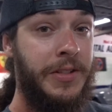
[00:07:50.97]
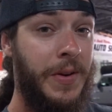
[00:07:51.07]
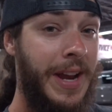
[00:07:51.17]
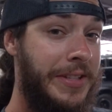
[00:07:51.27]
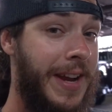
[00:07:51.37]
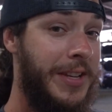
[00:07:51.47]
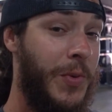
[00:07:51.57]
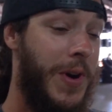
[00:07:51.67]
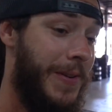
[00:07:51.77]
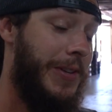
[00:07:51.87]
So in case you guys
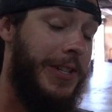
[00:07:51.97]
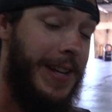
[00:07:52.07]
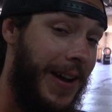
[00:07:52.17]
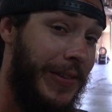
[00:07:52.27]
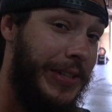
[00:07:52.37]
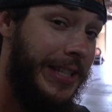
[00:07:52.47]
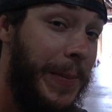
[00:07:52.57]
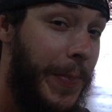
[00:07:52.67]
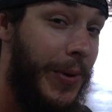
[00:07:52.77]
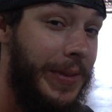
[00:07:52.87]
are wondering just how
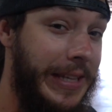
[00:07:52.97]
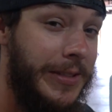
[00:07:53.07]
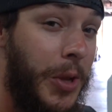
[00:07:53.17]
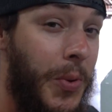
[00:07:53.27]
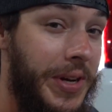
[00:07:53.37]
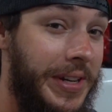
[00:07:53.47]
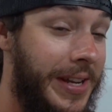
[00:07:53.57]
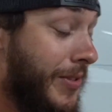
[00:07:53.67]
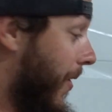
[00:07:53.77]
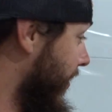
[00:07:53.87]
simple these lowering
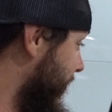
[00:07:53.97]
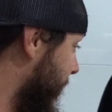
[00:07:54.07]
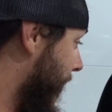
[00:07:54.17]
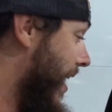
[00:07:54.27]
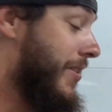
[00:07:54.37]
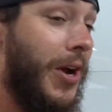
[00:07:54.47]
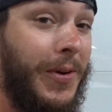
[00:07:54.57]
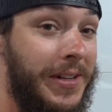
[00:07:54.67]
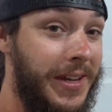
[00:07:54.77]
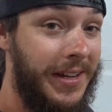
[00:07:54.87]
kits are, the back is
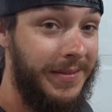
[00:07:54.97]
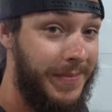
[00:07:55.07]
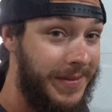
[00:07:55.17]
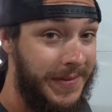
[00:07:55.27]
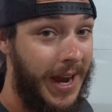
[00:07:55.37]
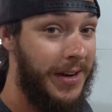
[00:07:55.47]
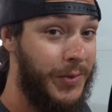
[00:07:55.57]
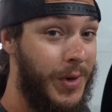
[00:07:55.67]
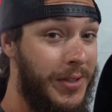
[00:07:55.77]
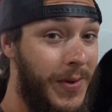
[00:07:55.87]
already done, tires
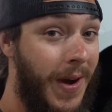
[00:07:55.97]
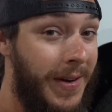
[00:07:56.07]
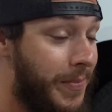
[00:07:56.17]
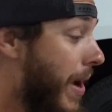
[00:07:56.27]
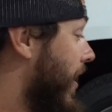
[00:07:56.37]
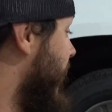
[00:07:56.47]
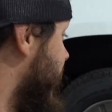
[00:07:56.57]
and wheels are already back